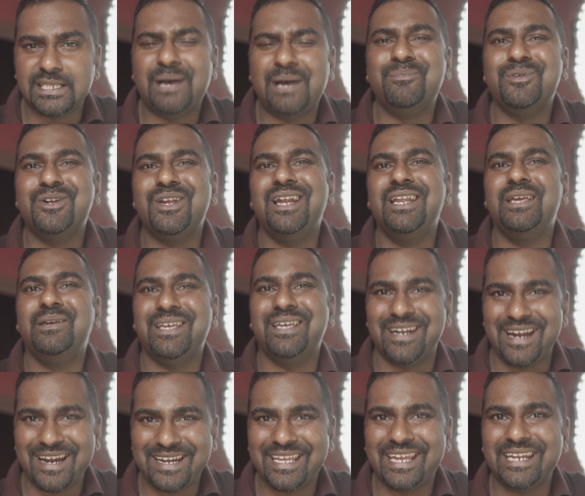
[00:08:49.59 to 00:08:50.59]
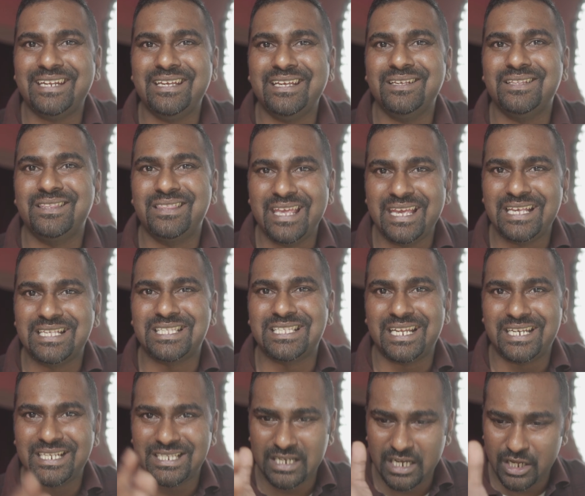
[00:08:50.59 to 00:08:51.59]
I'm really eradicating things
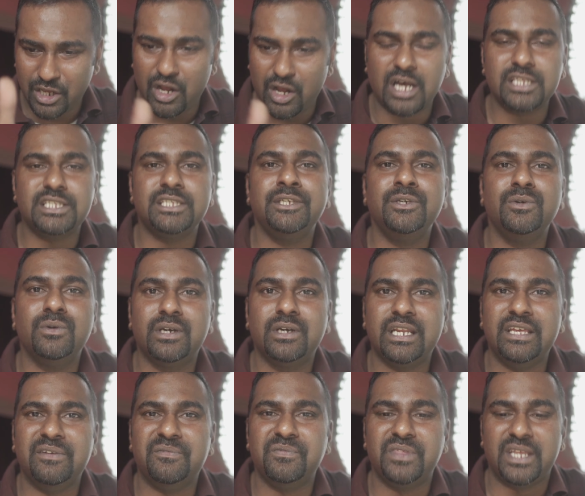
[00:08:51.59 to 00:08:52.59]
that is really causing you grief,